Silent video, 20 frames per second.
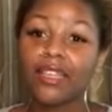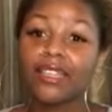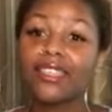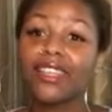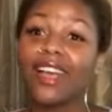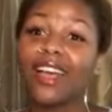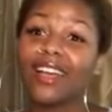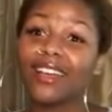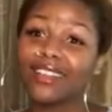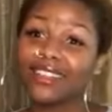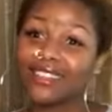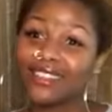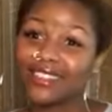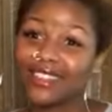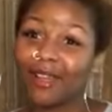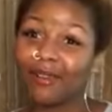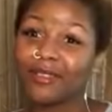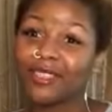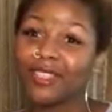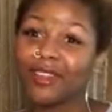Yes,
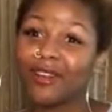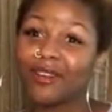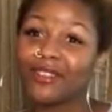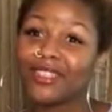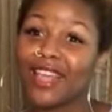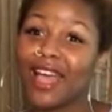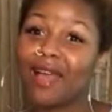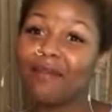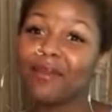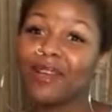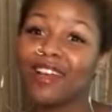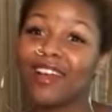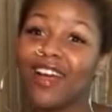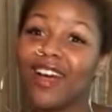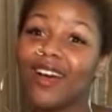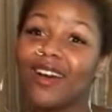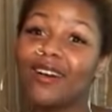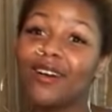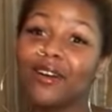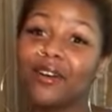that was a long time
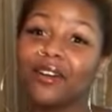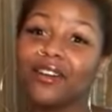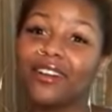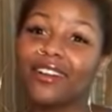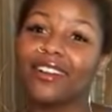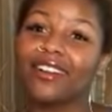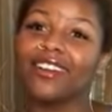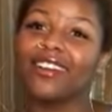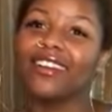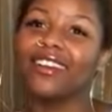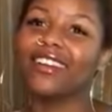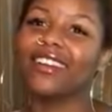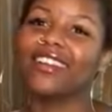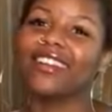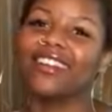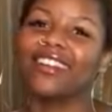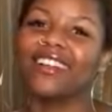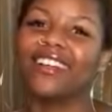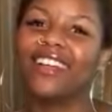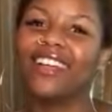ago.
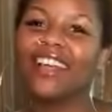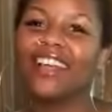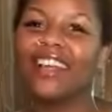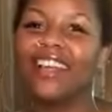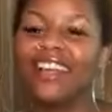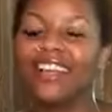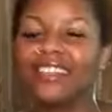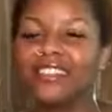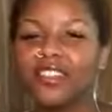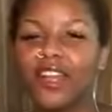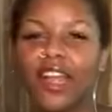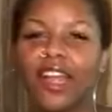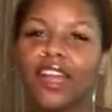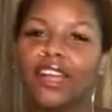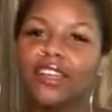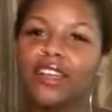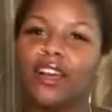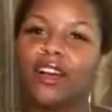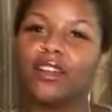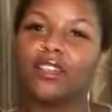
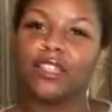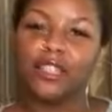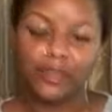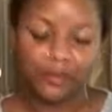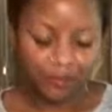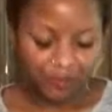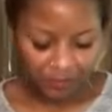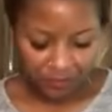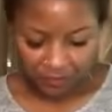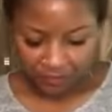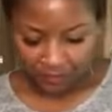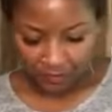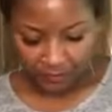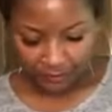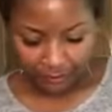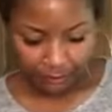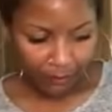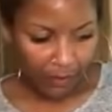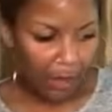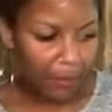Yeah, y'all, look.
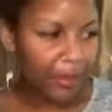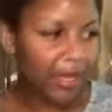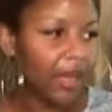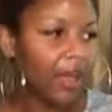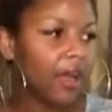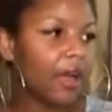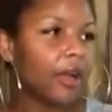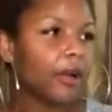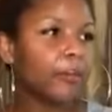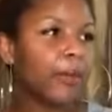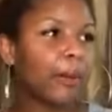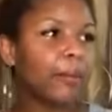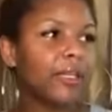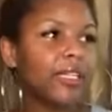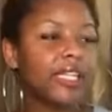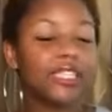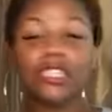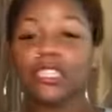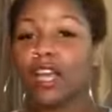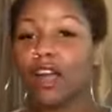But I'm gonna
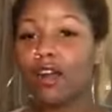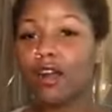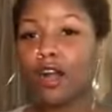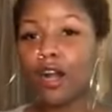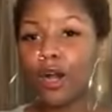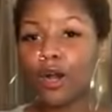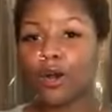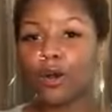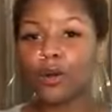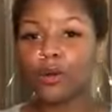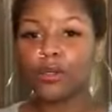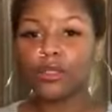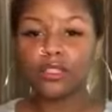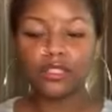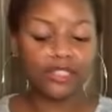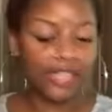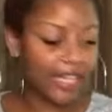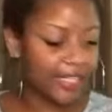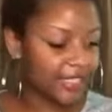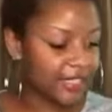let y'all go.
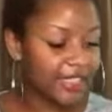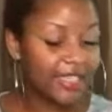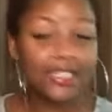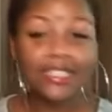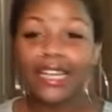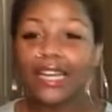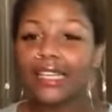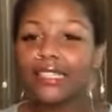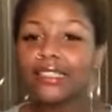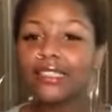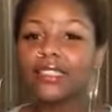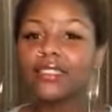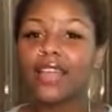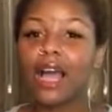That's the letters.